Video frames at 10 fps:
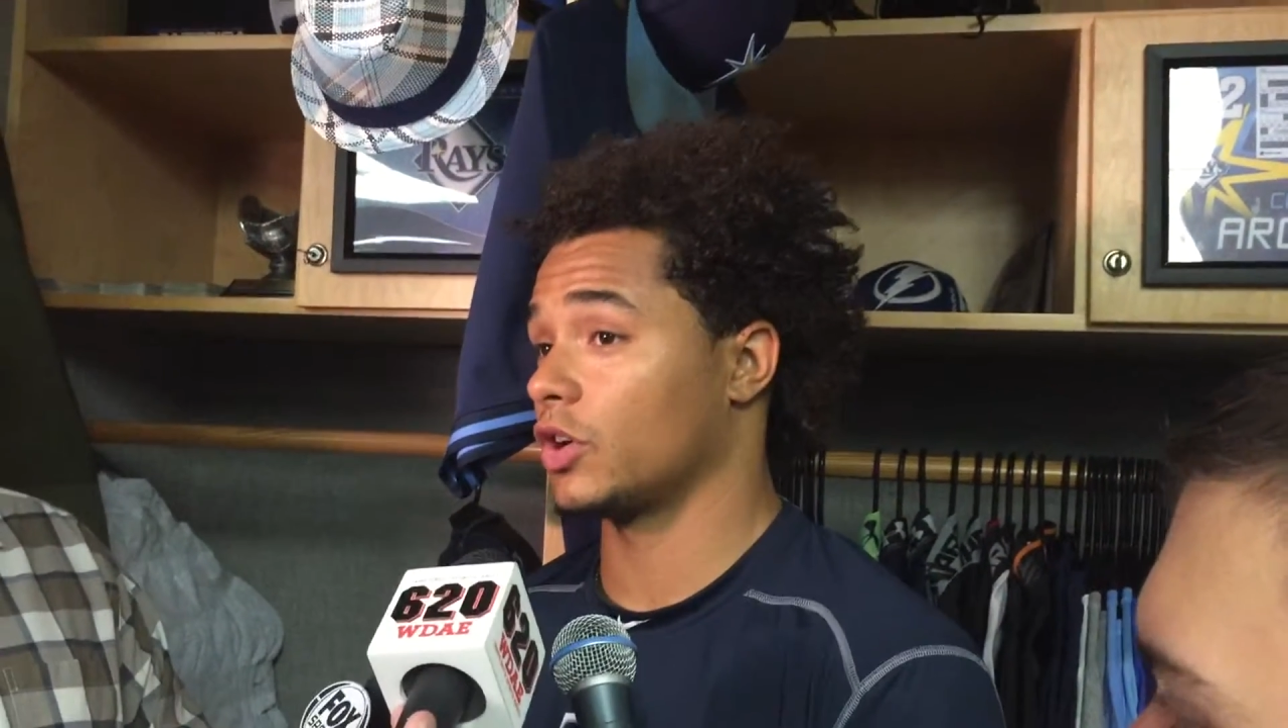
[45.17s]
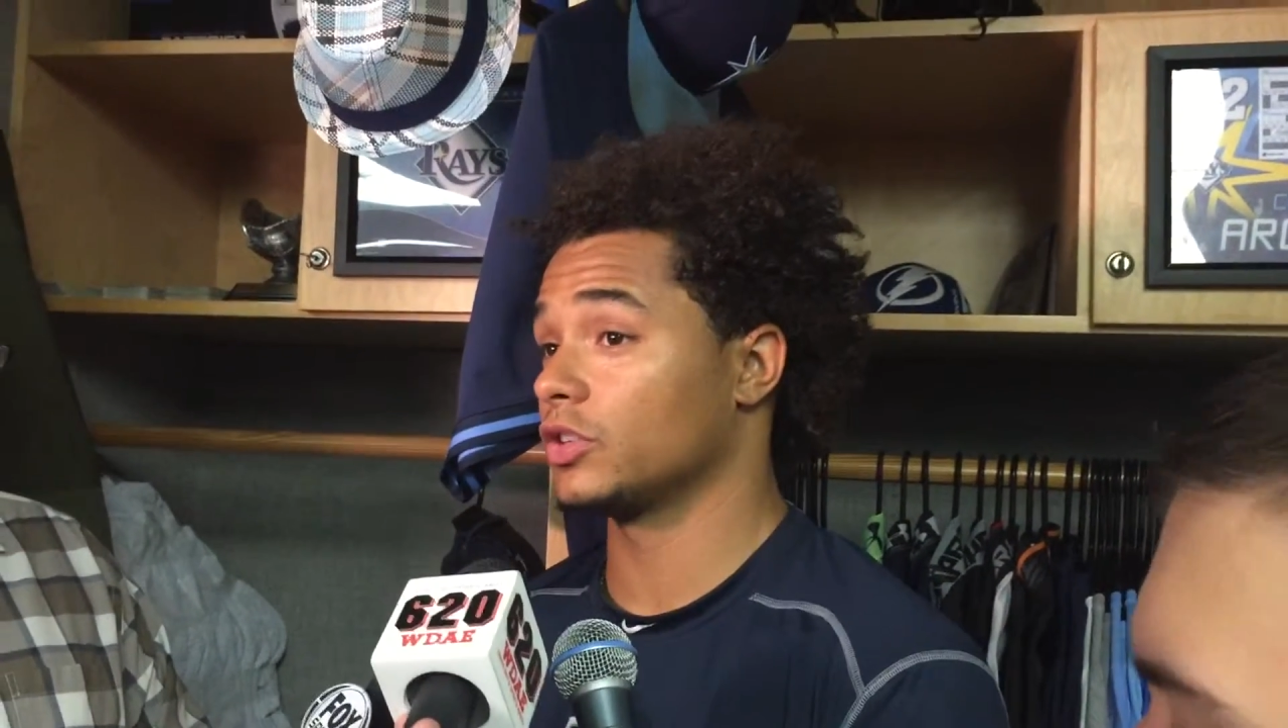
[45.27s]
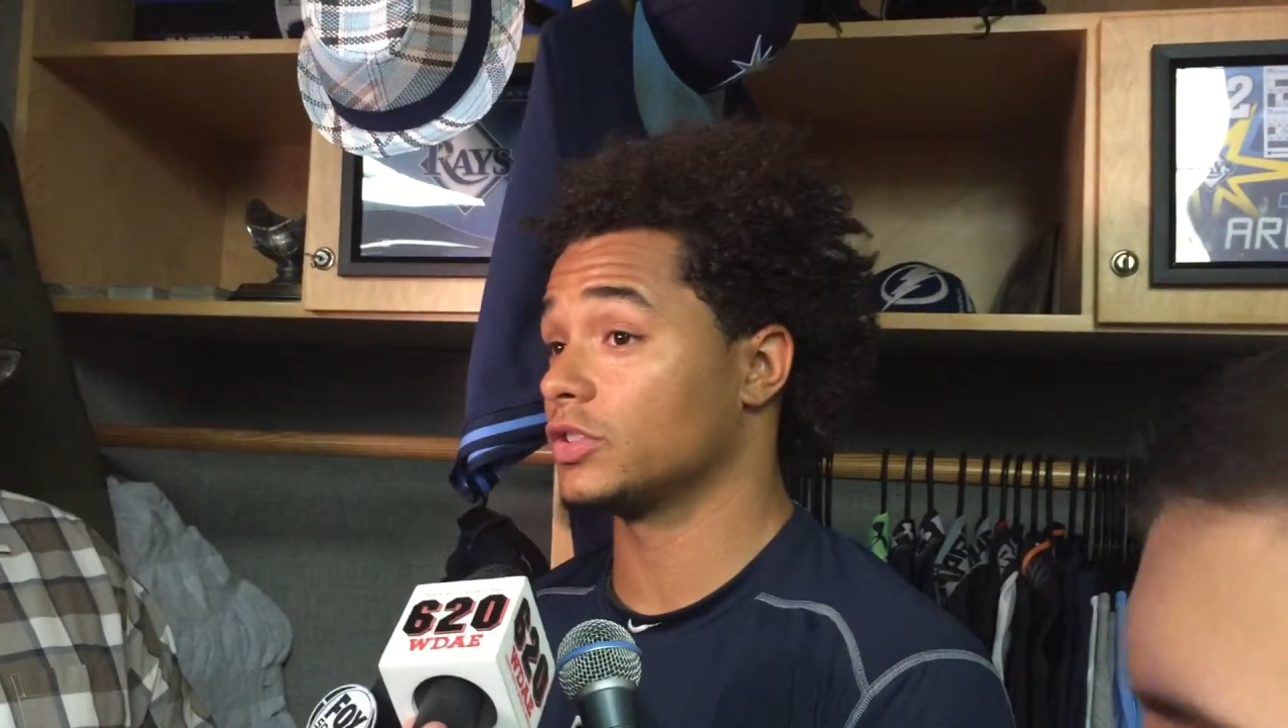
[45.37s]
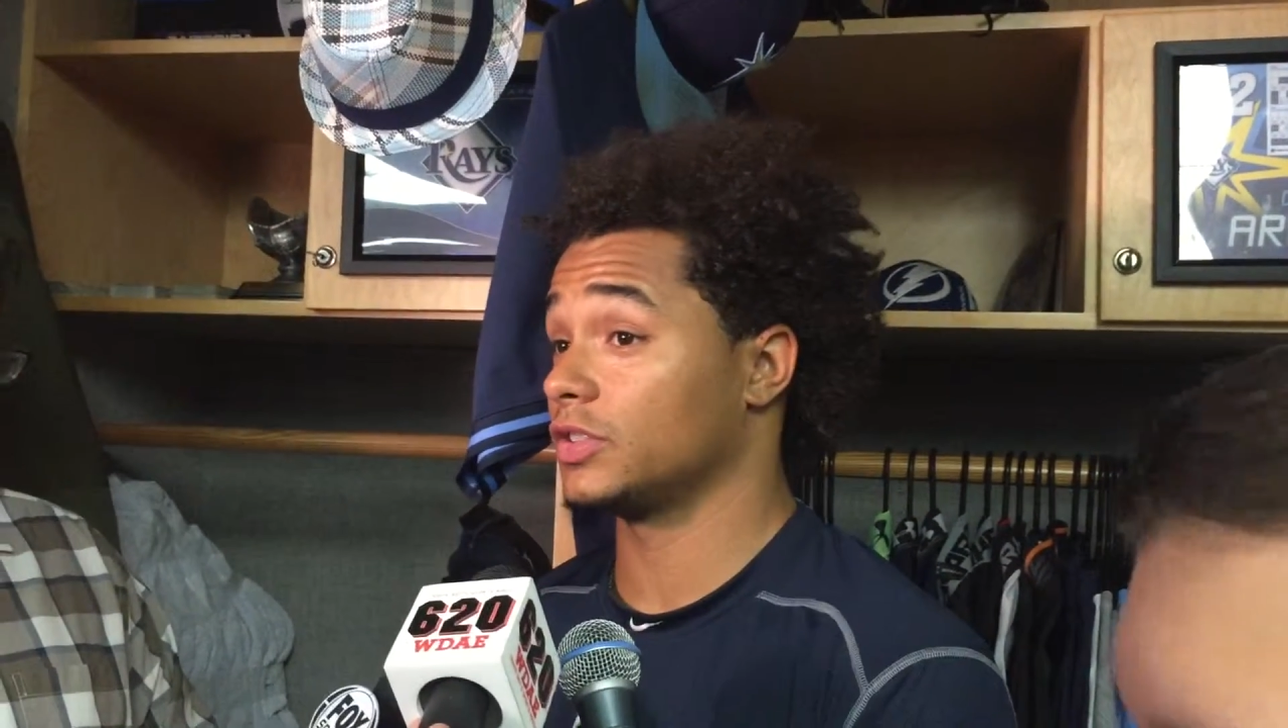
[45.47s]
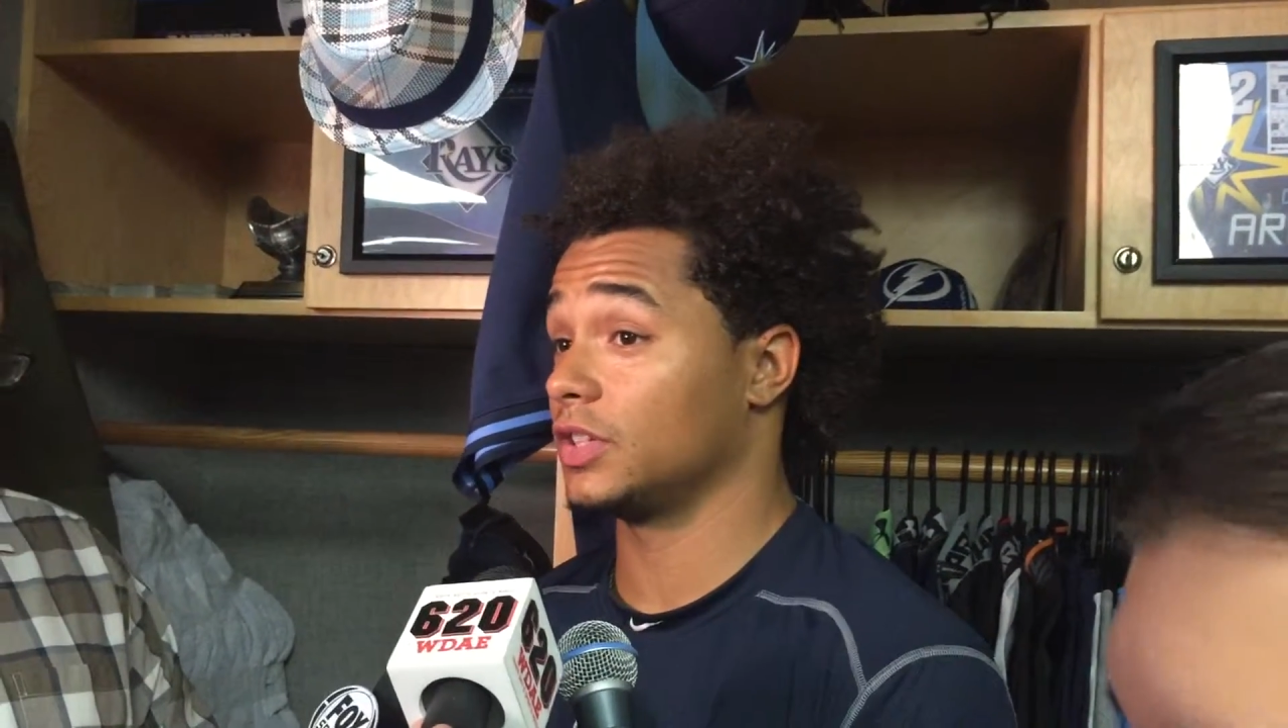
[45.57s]

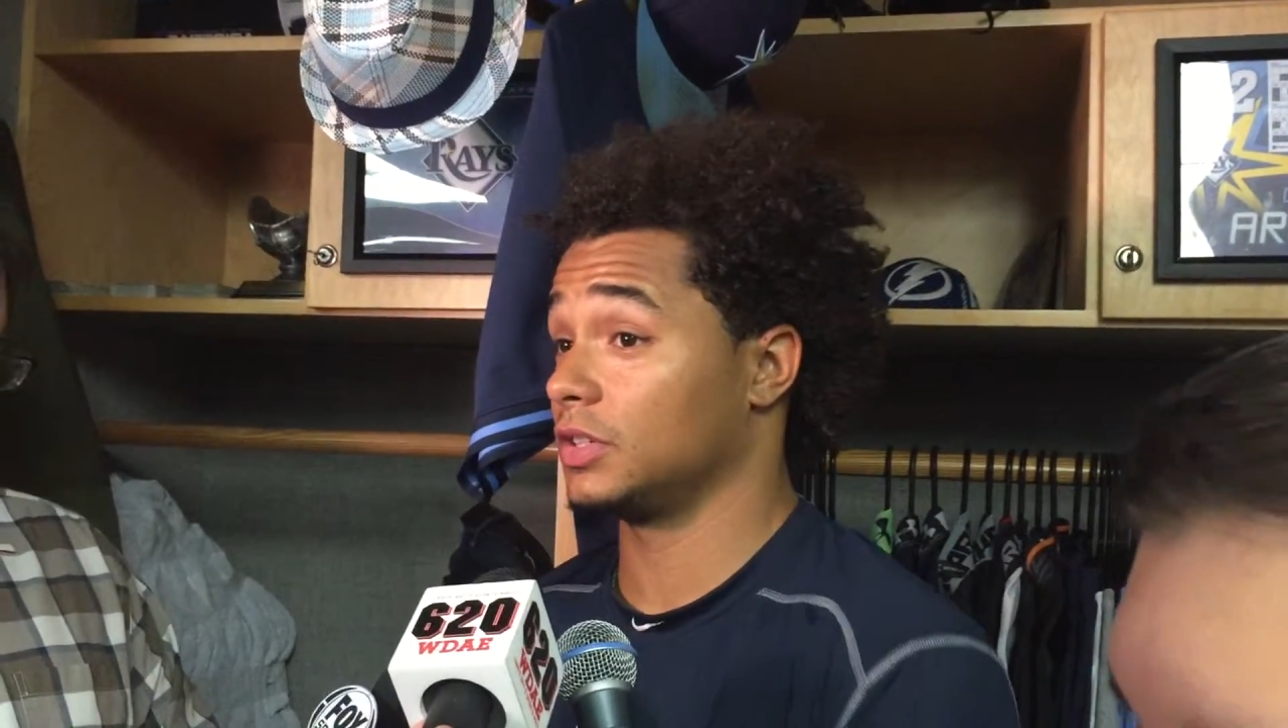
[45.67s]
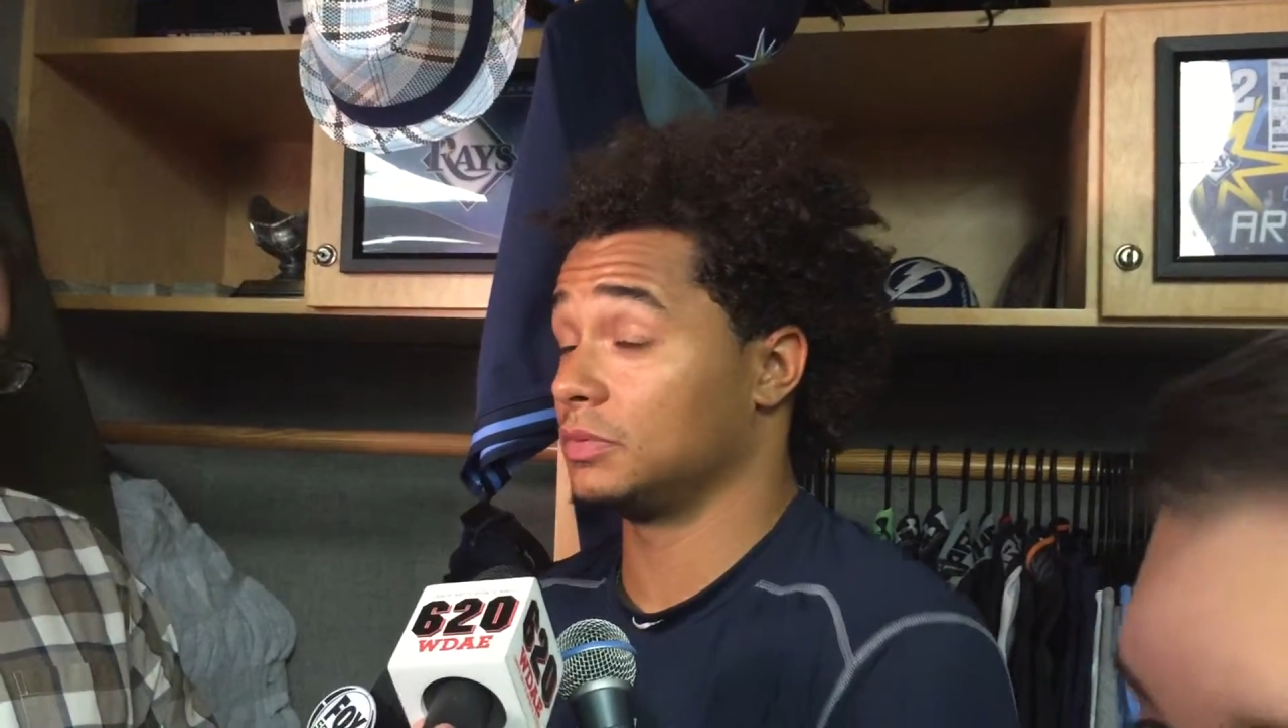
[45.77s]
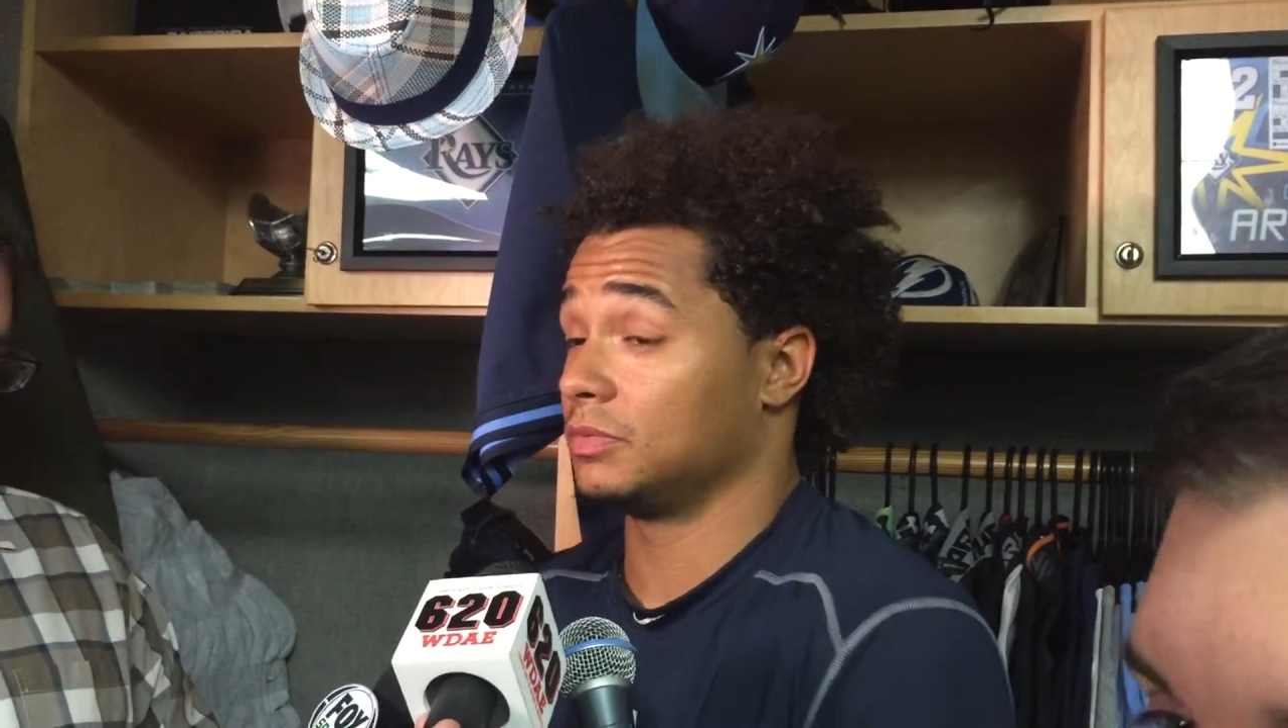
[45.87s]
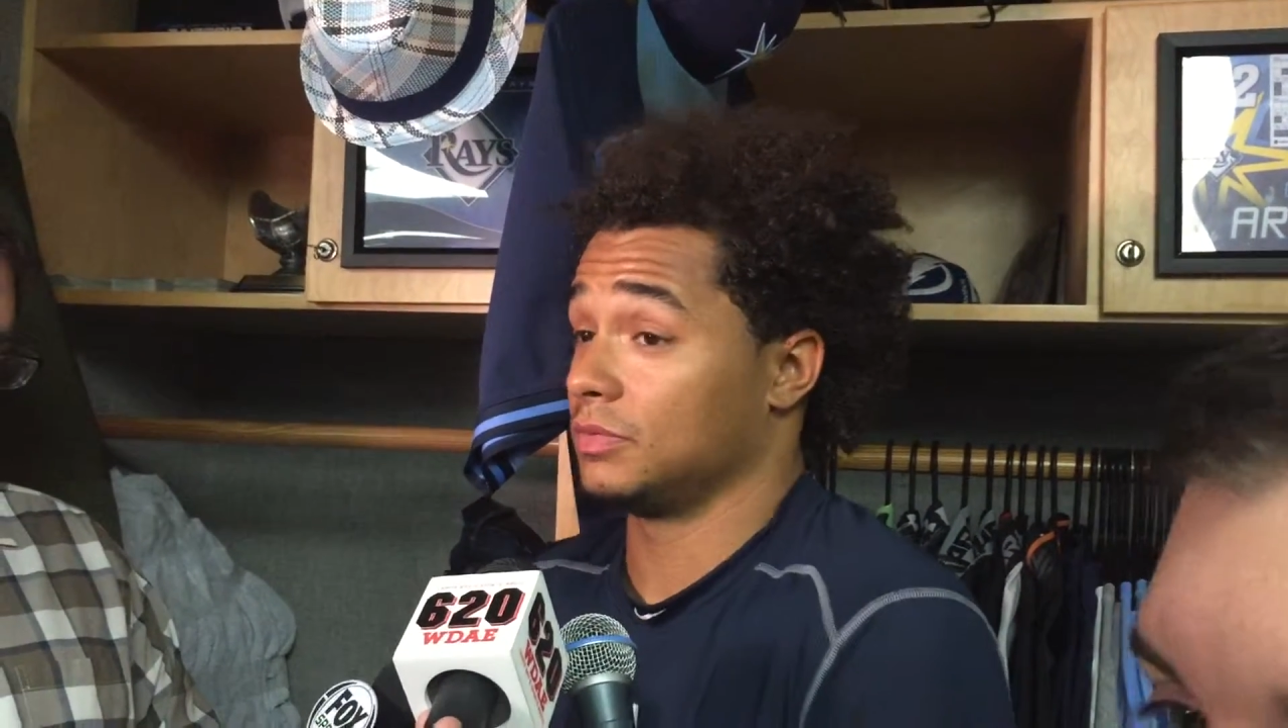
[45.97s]
urgency,